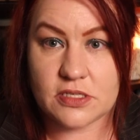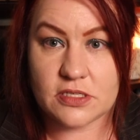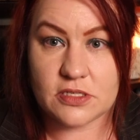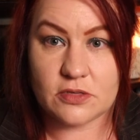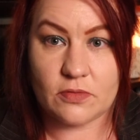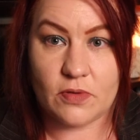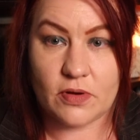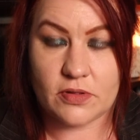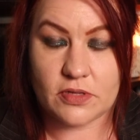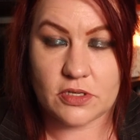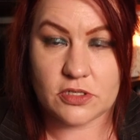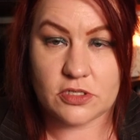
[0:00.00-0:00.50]
is the
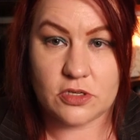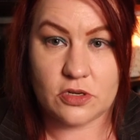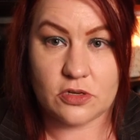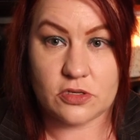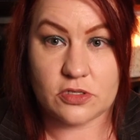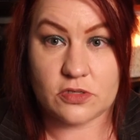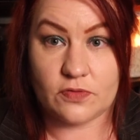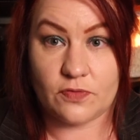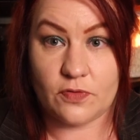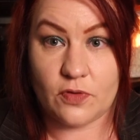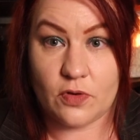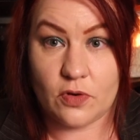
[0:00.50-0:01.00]
one that's
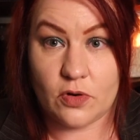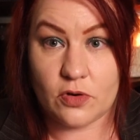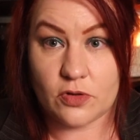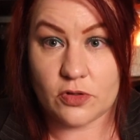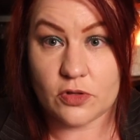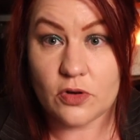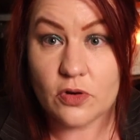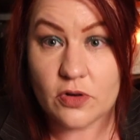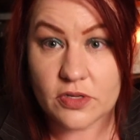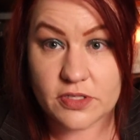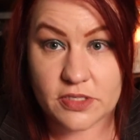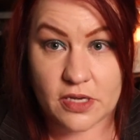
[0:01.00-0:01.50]
used for
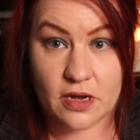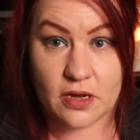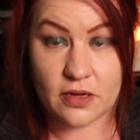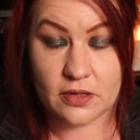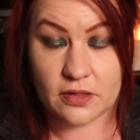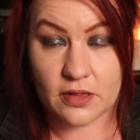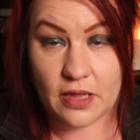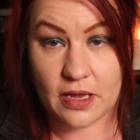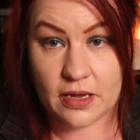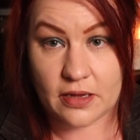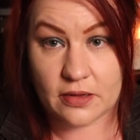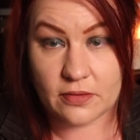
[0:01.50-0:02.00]
nausea,
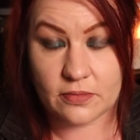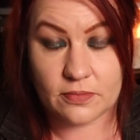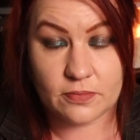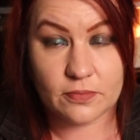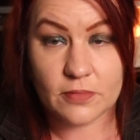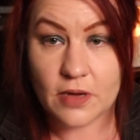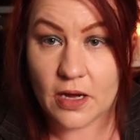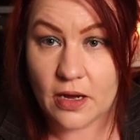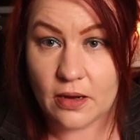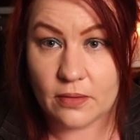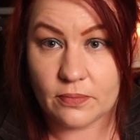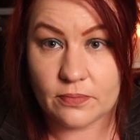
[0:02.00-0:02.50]
like
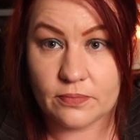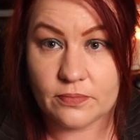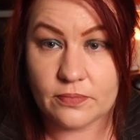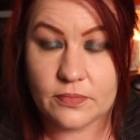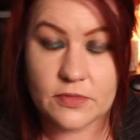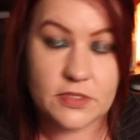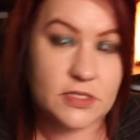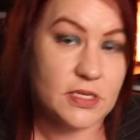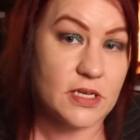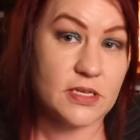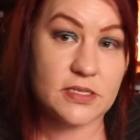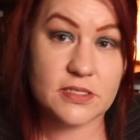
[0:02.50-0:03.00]

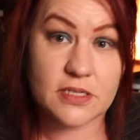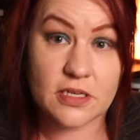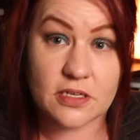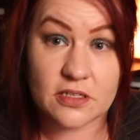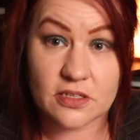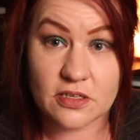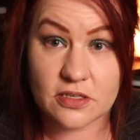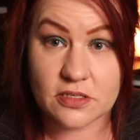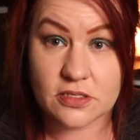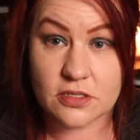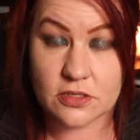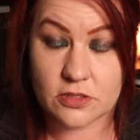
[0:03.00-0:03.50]

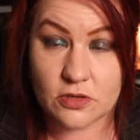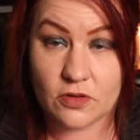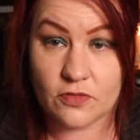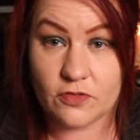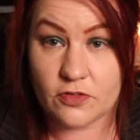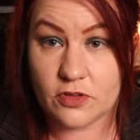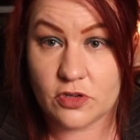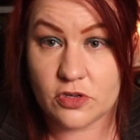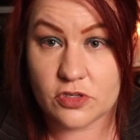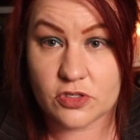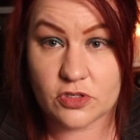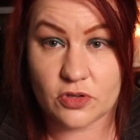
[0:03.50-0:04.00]
seasickness. It's
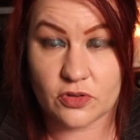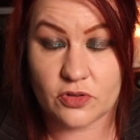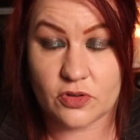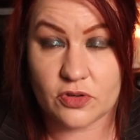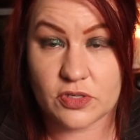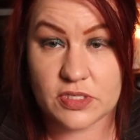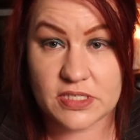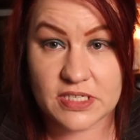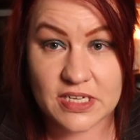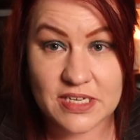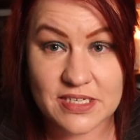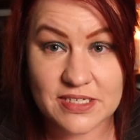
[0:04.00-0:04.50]
often used on
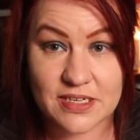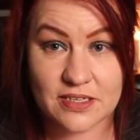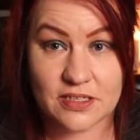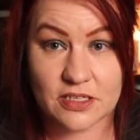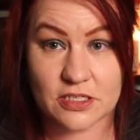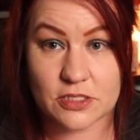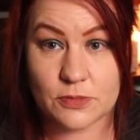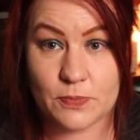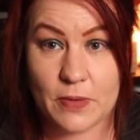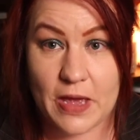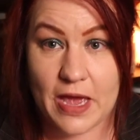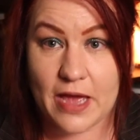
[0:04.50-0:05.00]
those
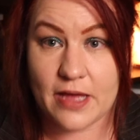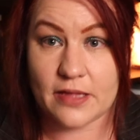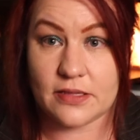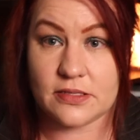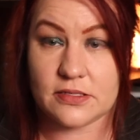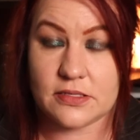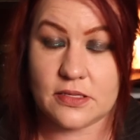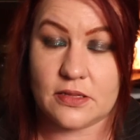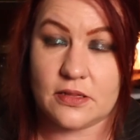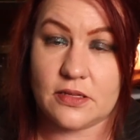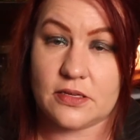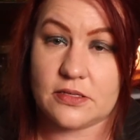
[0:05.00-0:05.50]
seasickness
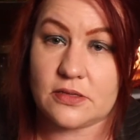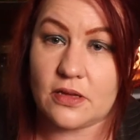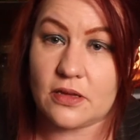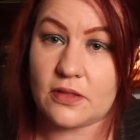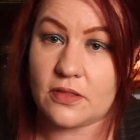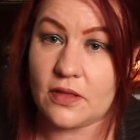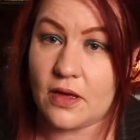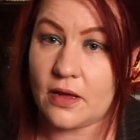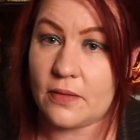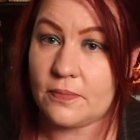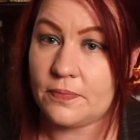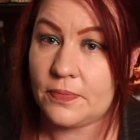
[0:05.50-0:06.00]
bands and things like
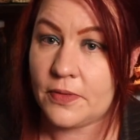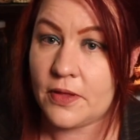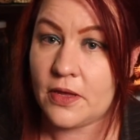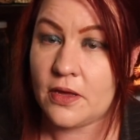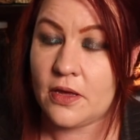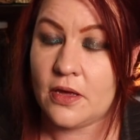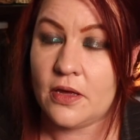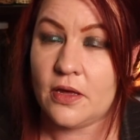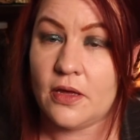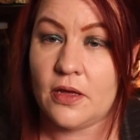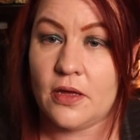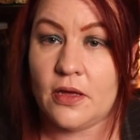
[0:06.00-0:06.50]
that.
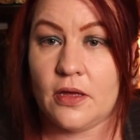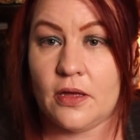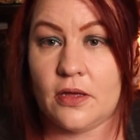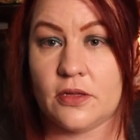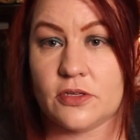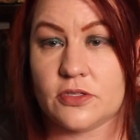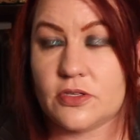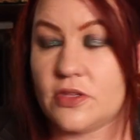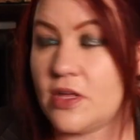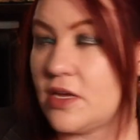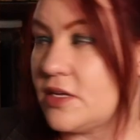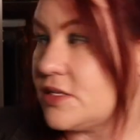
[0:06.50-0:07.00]

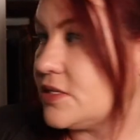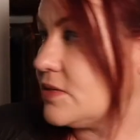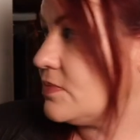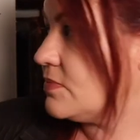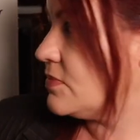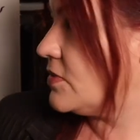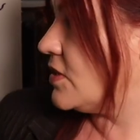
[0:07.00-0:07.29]
So there's some